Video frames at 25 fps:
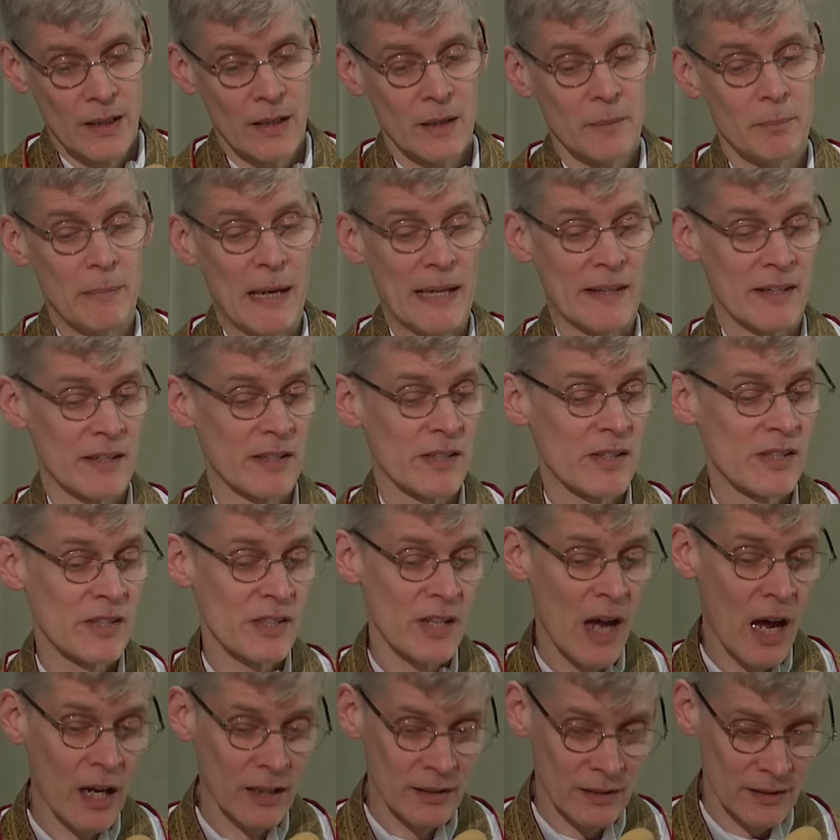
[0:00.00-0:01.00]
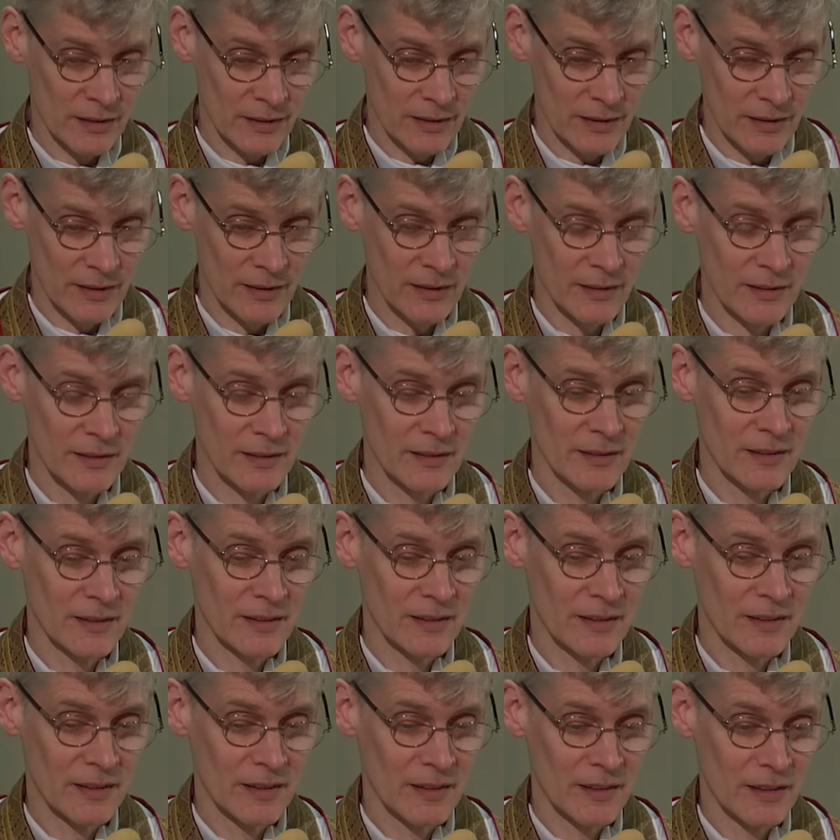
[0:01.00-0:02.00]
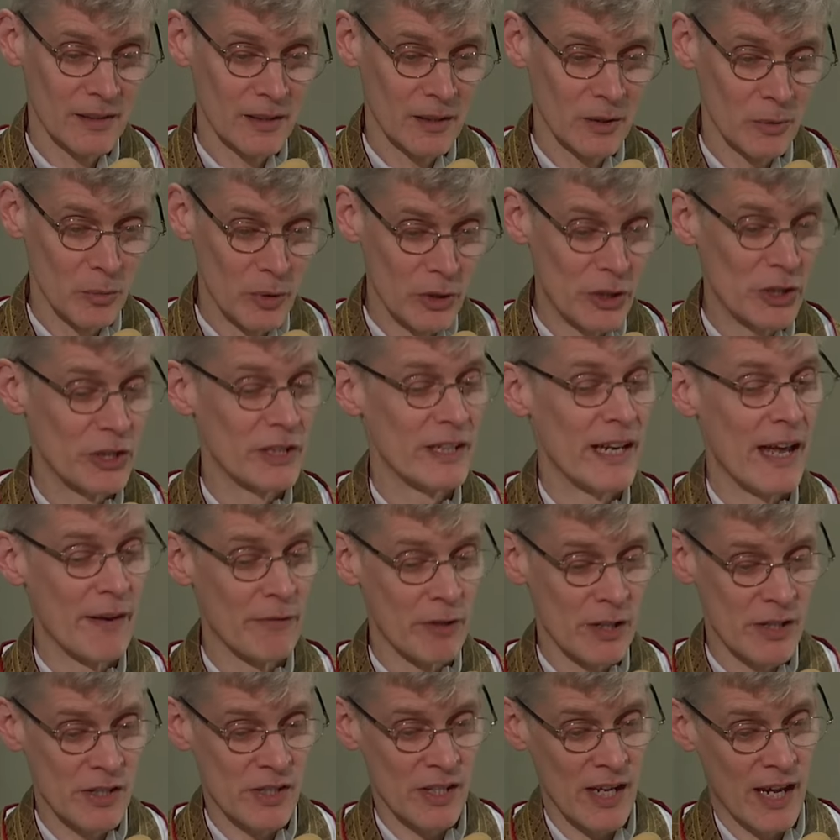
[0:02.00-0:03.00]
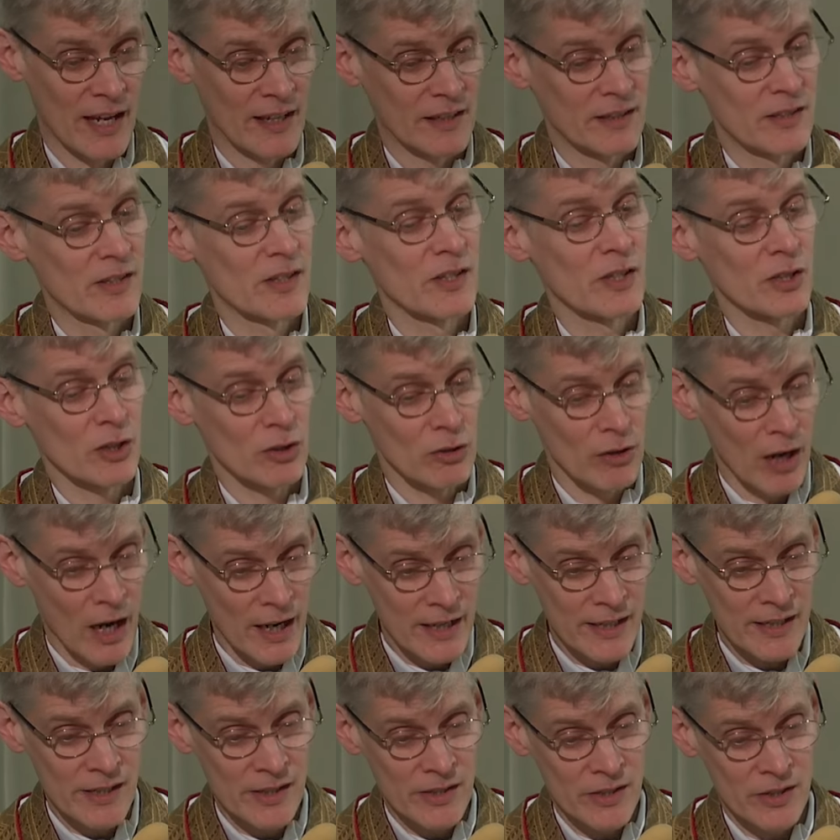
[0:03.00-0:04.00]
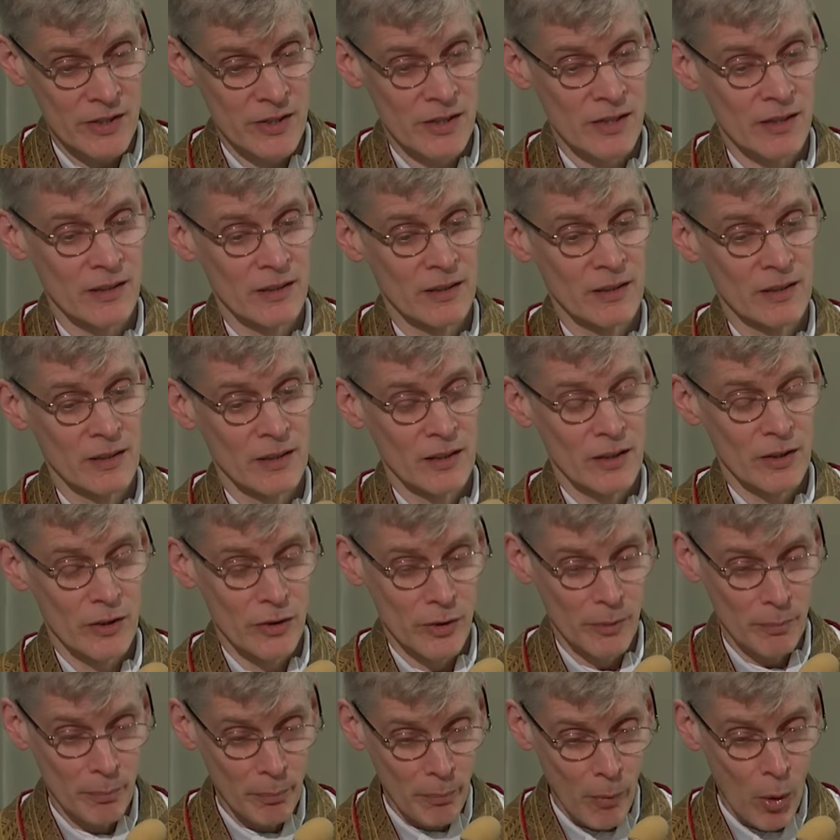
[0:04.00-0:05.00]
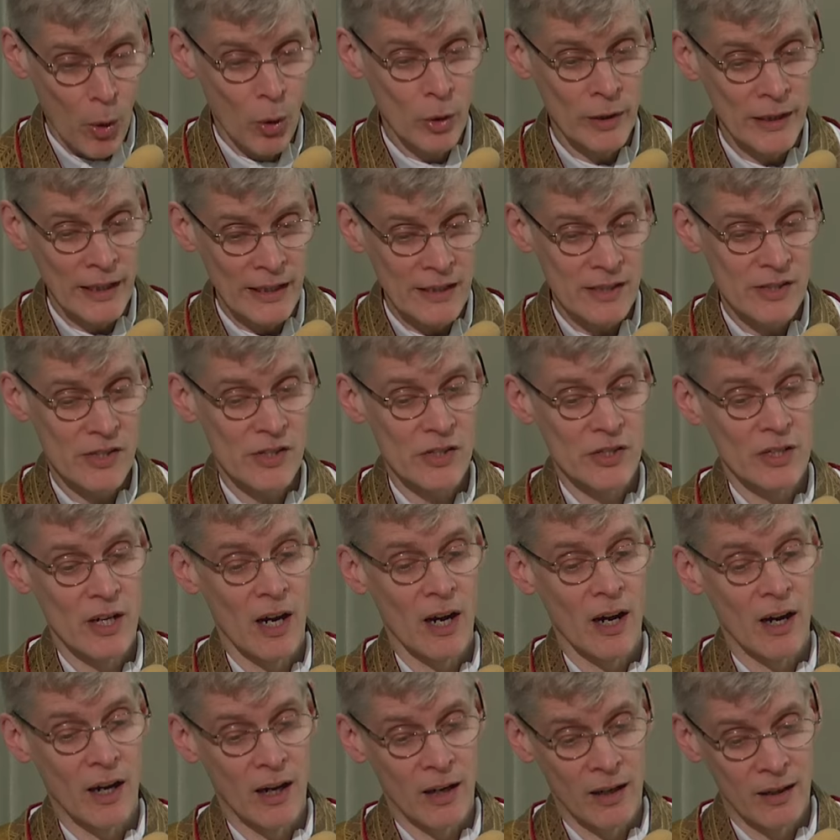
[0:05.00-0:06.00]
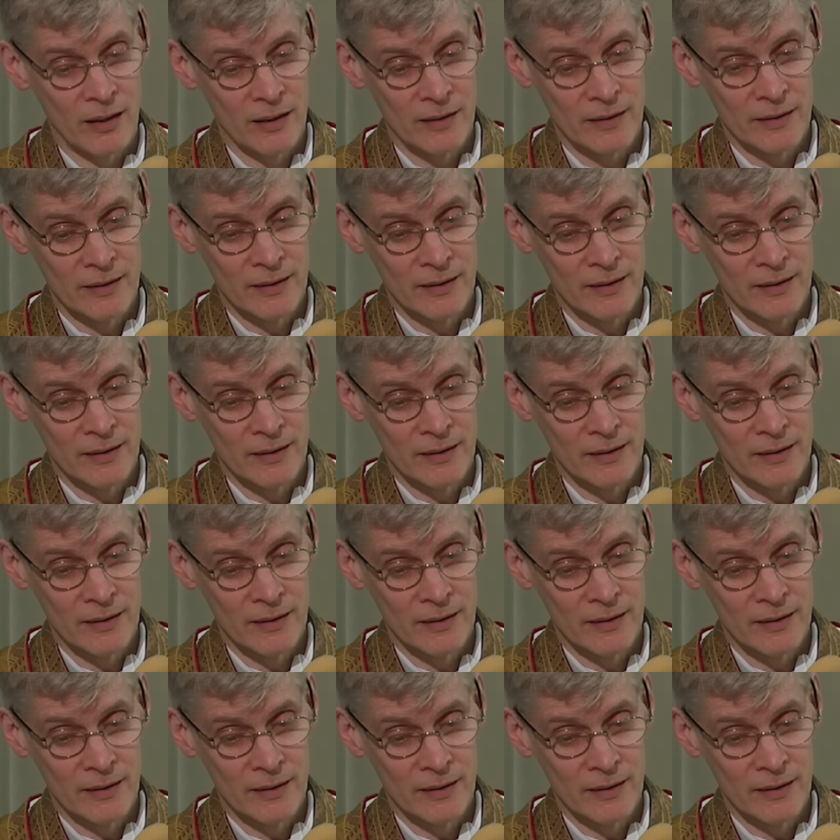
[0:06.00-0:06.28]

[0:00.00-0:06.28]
May the sun, which never sets, Christ, the morning star,